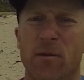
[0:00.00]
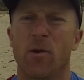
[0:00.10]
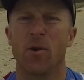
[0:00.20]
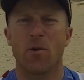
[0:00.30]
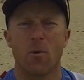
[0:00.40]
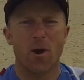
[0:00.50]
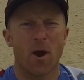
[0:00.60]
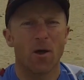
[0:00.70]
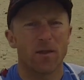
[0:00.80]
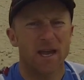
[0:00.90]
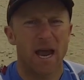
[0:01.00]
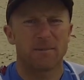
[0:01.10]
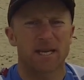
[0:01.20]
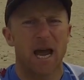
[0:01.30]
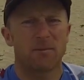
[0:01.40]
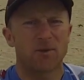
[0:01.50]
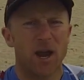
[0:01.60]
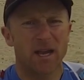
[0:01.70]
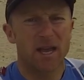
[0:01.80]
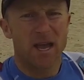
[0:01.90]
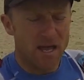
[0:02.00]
through, we're on the Cape to Cape track.